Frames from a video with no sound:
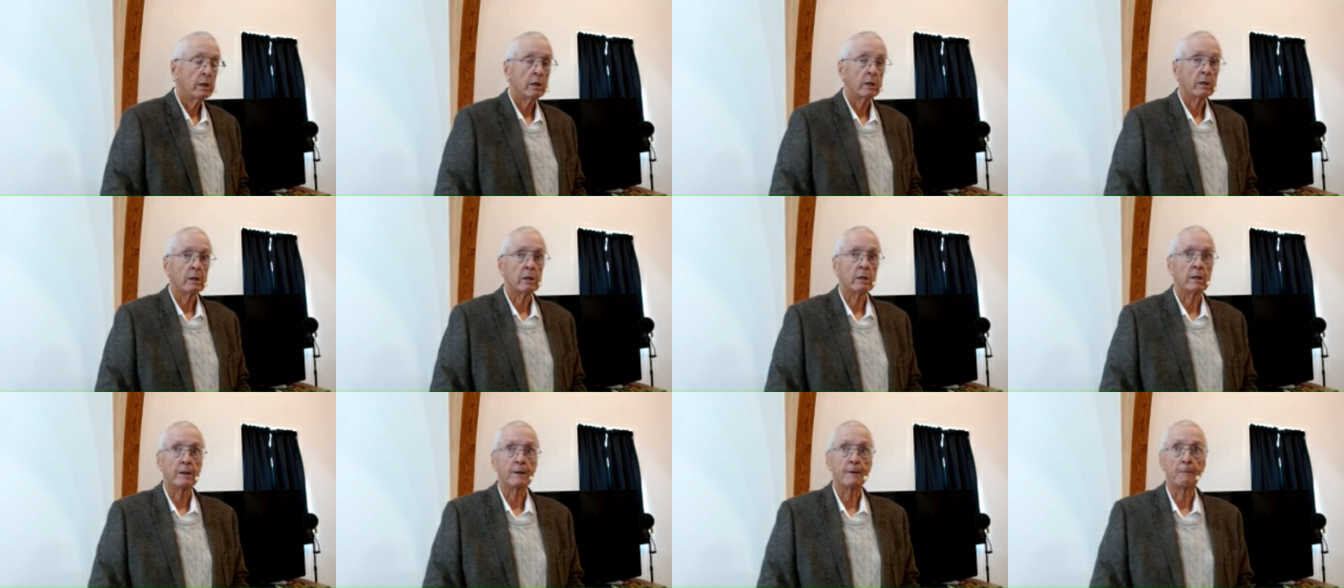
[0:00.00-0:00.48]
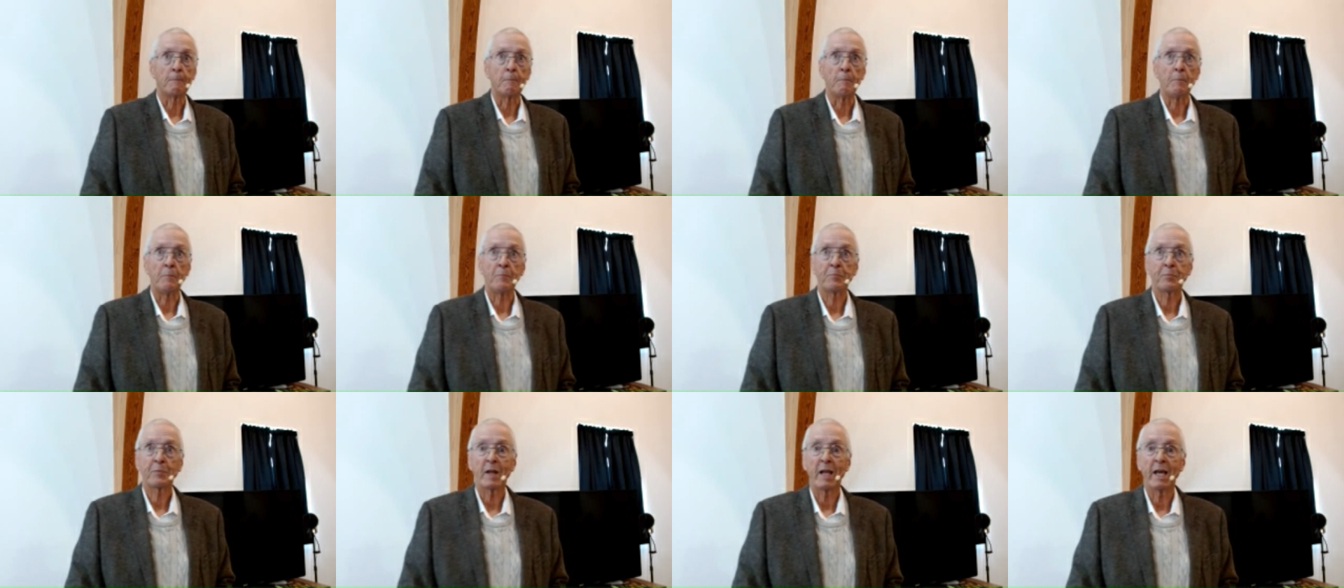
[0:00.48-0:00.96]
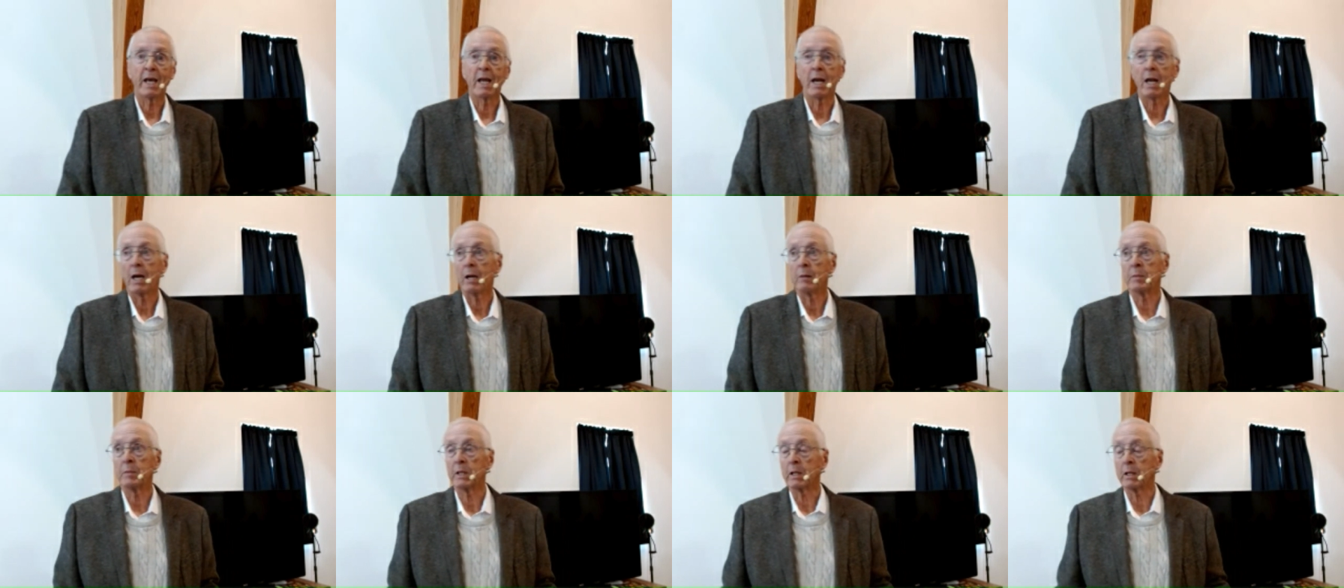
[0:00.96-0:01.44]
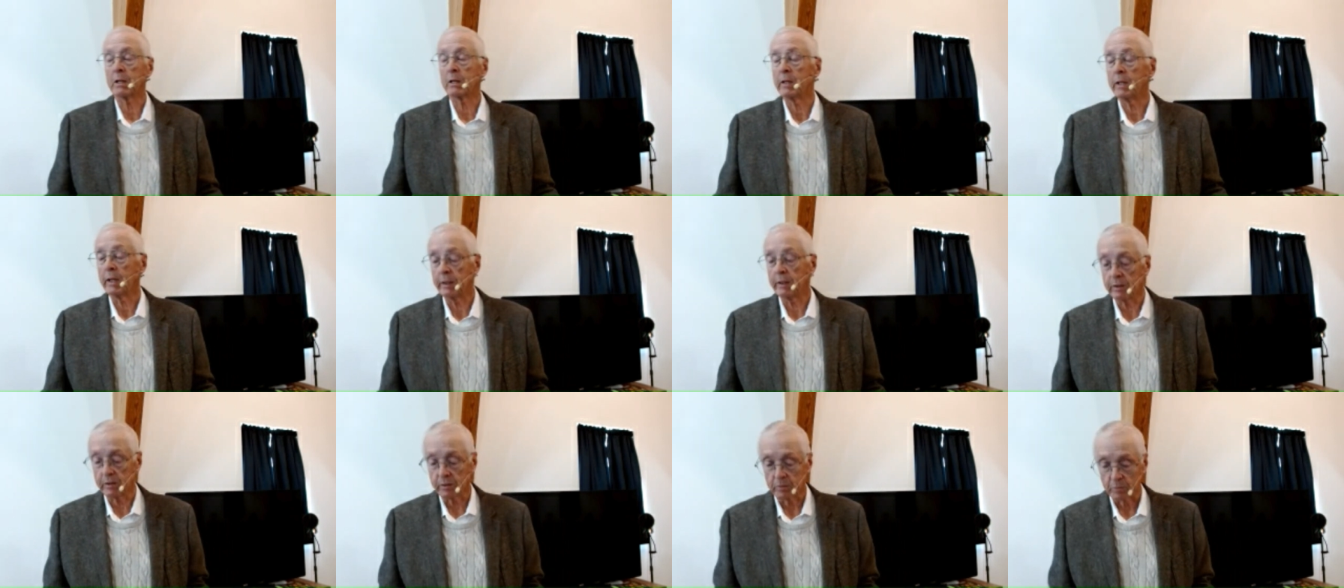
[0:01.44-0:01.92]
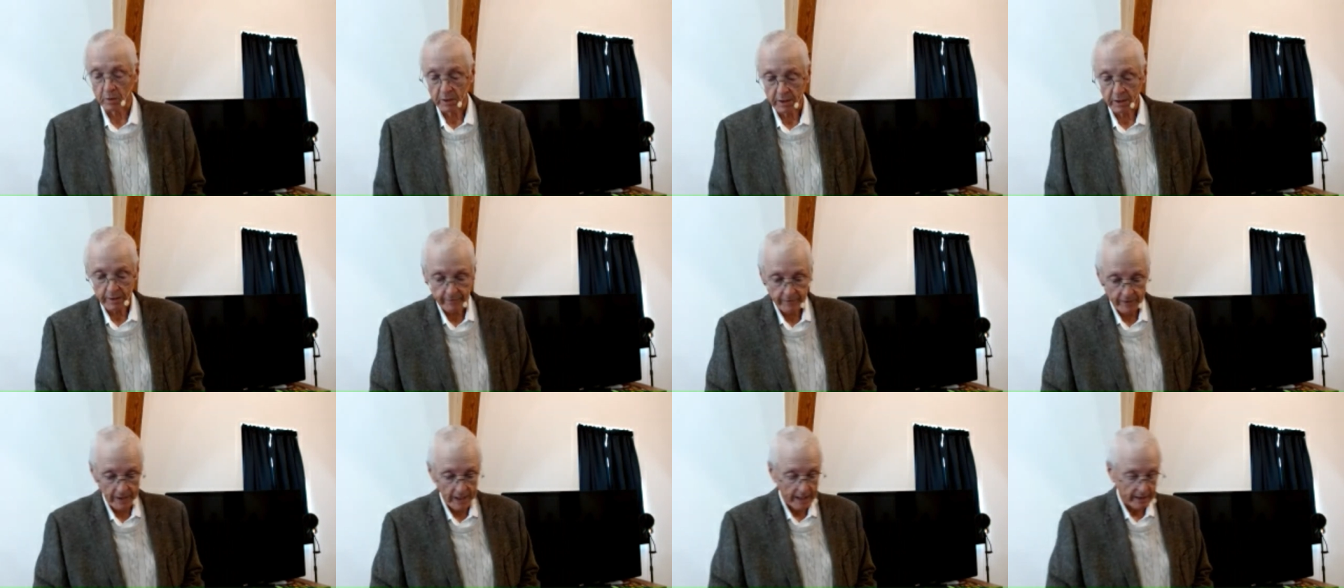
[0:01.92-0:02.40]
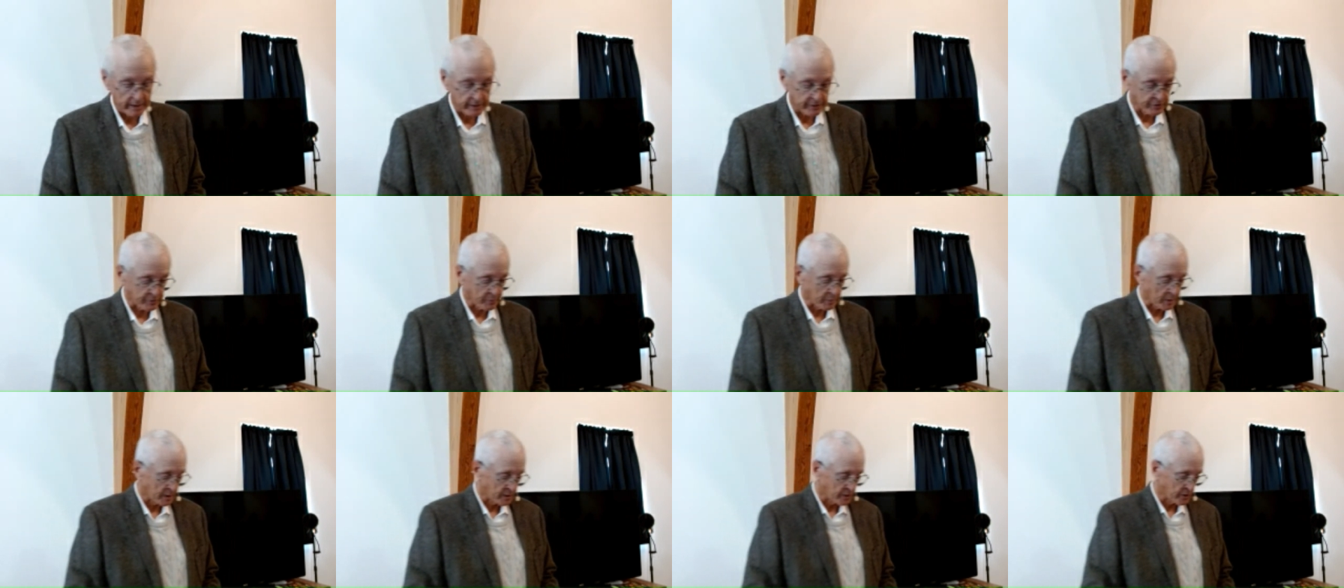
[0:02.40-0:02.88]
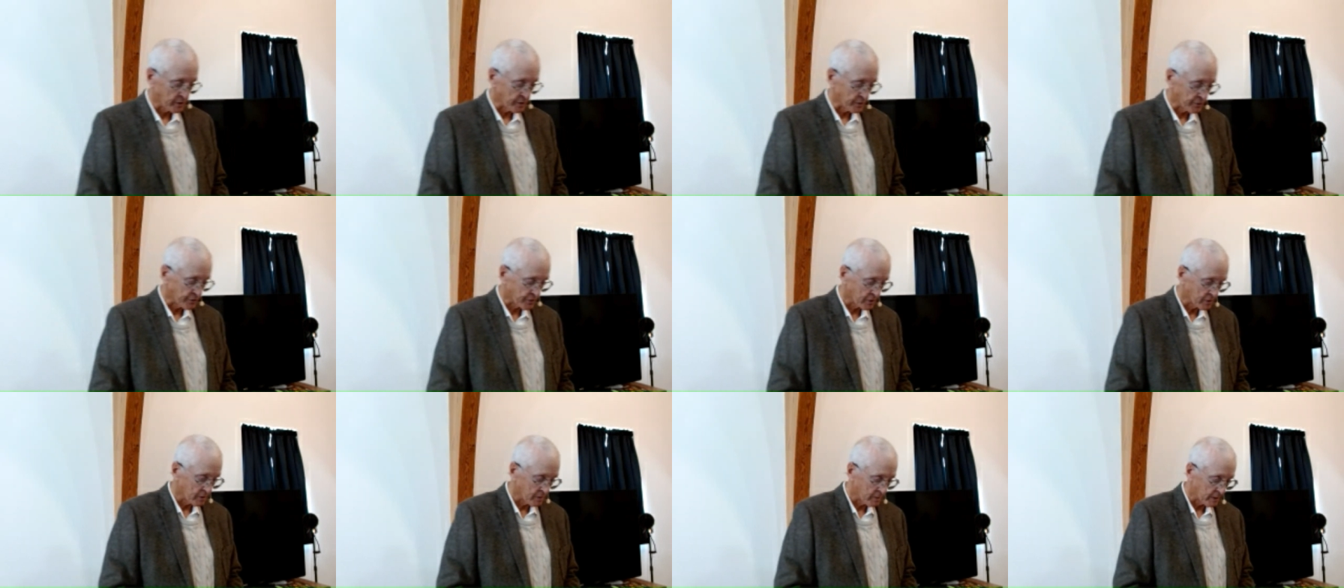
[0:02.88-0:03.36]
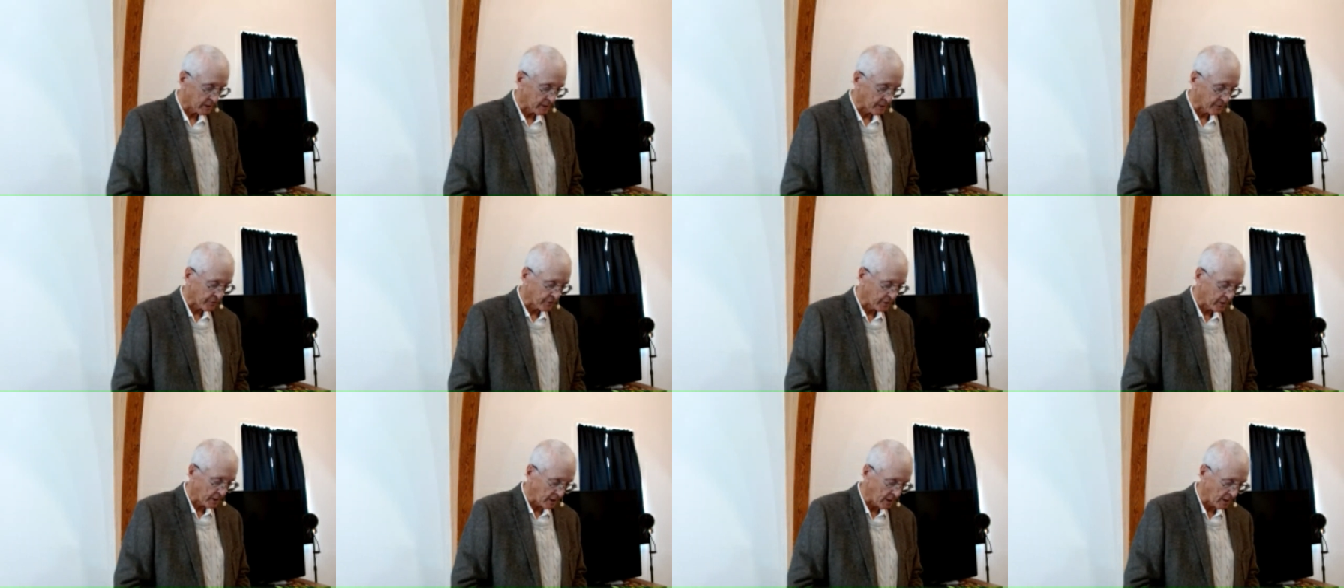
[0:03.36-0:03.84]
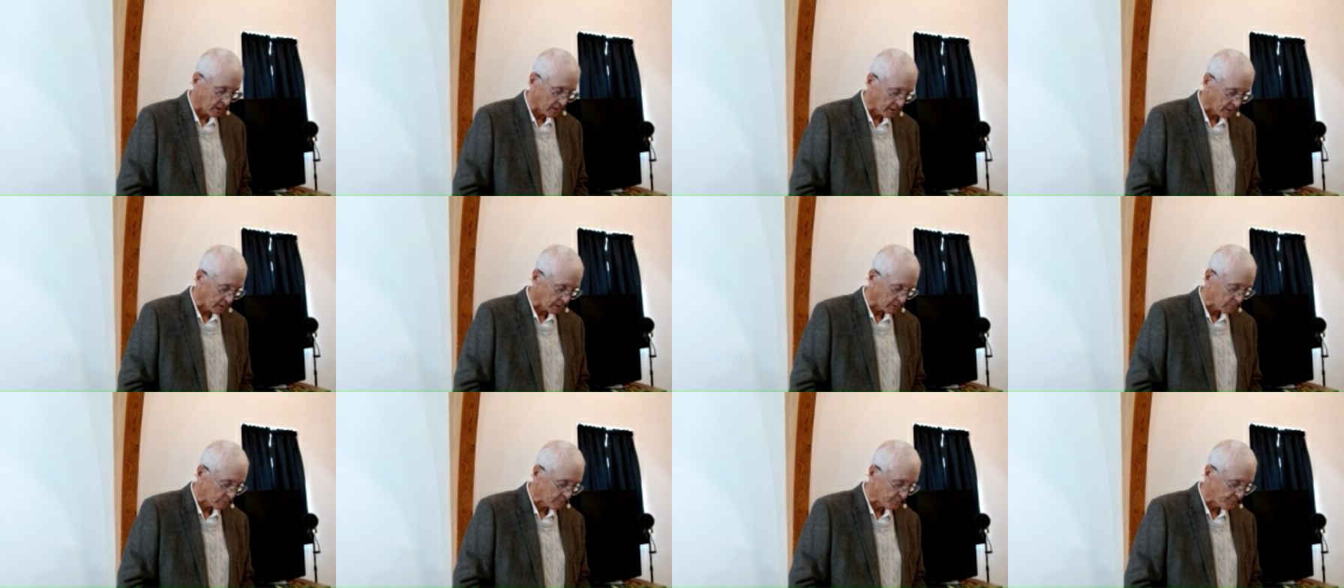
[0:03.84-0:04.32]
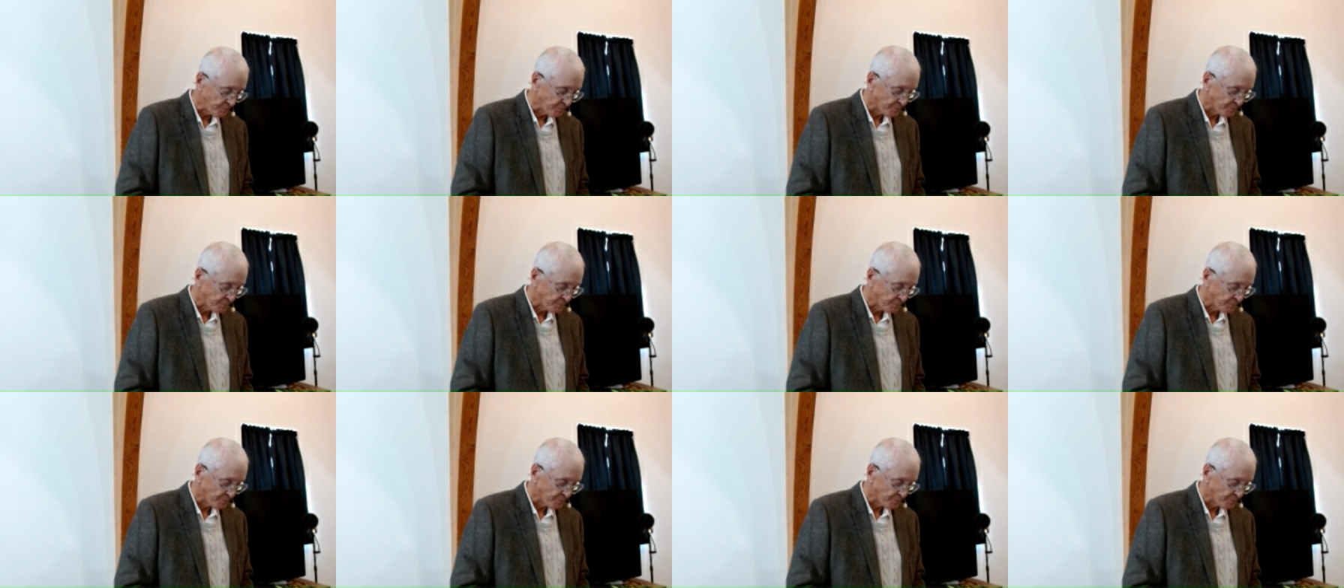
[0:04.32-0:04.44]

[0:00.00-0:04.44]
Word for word: Um, and I'm inclined to believe that as much as, as anything.